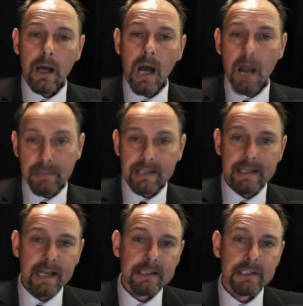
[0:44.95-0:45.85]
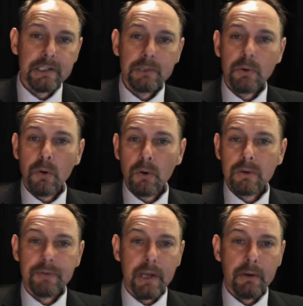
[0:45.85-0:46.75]
A big thanks to all of
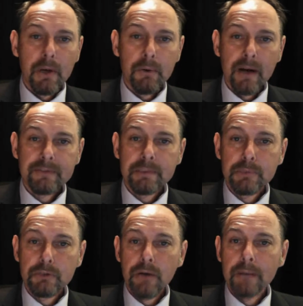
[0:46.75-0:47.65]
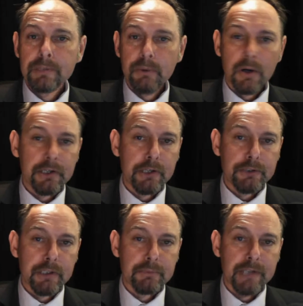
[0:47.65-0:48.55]
you who have subscribed to our
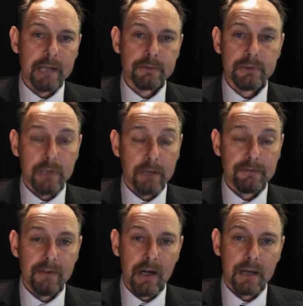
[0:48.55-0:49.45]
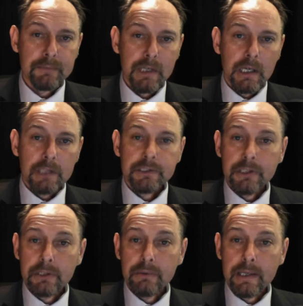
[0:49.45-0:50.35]
YouTube channel so far.
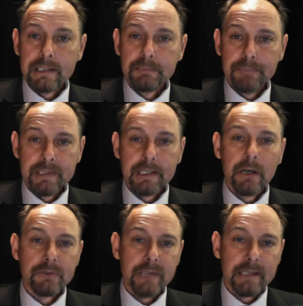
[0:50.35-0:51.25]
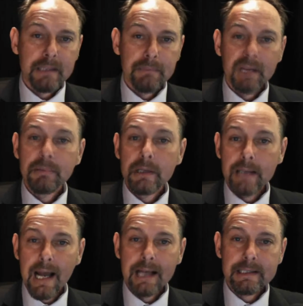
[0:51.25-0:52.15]
Sue is busy contacting people and
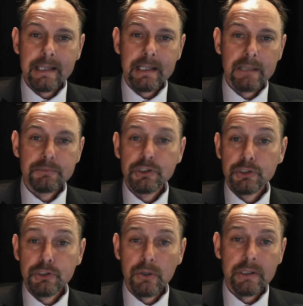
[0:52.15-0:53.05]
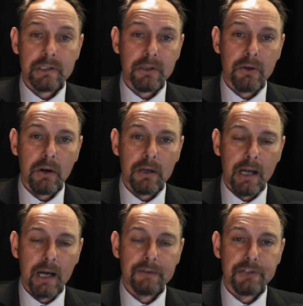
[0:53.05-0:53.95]
asking them to join us on our
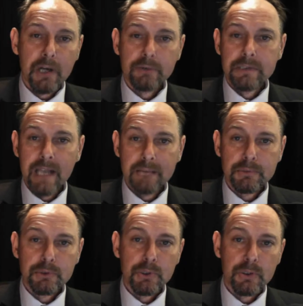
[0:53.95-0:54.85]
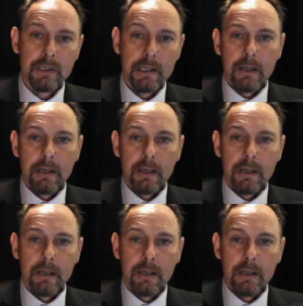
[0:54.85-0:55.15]
live show Table Talk.